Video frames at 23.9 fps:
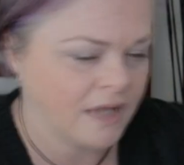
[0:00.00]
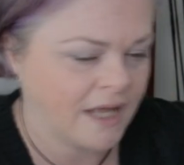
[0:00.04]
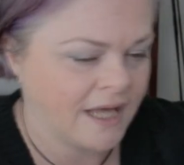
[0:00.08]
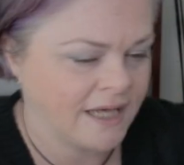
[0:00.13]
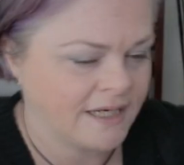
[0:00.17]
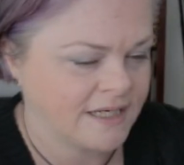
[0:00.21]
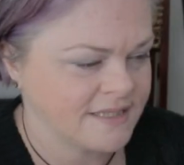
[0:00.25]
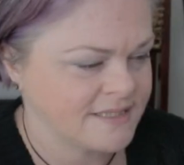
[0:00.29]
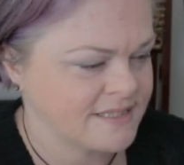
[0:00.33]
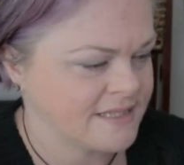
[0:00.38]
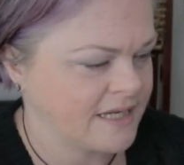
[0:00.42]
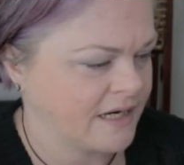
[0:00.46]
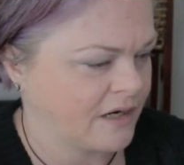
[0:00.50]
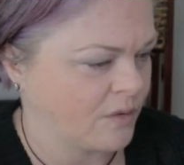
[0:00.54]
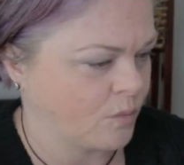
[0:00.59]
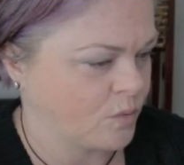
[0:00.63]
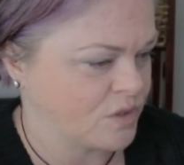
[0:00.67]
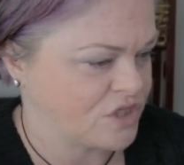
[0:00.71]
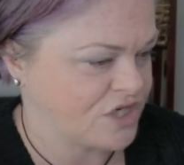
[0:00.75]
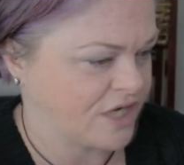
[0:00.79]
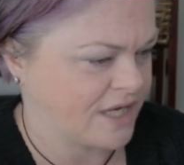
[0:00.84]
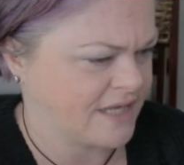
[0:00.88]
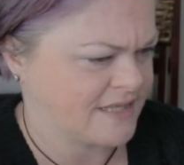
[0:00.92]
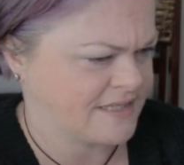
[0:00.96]
line, and sinker,
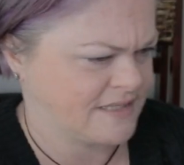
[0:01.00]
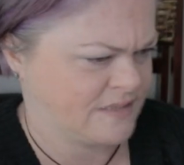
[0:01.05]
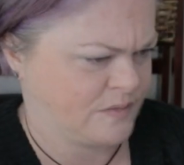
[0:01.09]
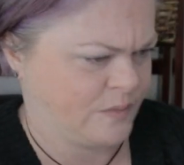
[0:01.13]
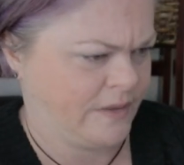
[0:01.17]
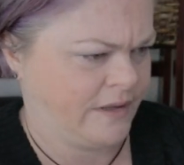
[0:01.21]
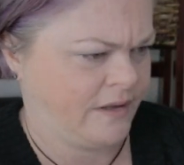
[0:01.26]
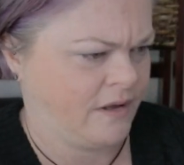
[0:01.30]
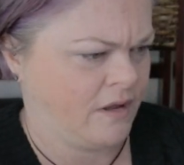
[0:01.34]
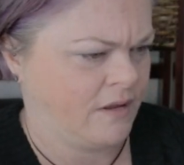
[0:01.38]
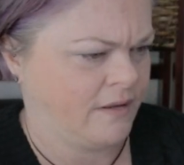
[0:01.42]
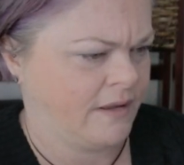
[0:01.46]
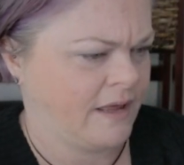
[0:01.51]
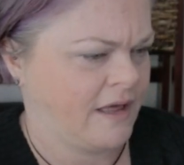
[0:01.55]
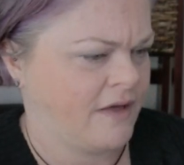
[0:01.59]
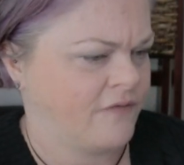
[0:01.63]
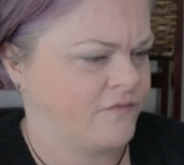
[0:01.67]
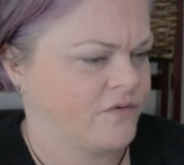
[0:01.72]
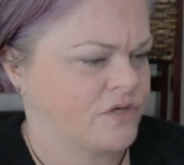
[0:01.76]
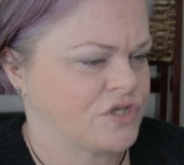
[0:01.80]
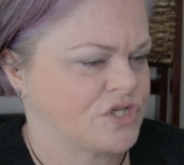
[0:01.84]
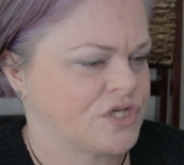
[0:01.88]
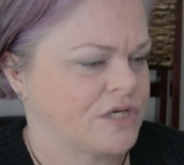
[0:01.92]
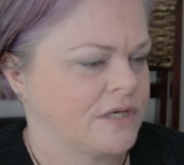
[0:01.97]
which I guess is why they call it
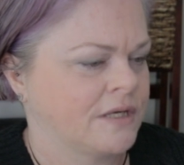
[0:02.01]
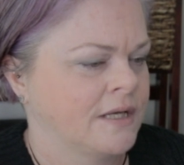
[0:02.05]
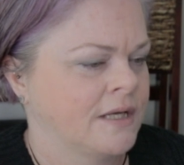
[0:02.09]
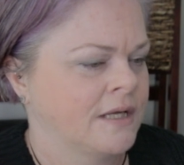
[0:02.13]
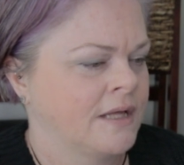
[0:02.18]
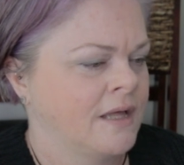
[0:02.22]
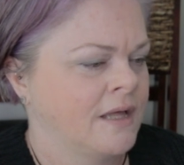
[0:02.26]
catfishing.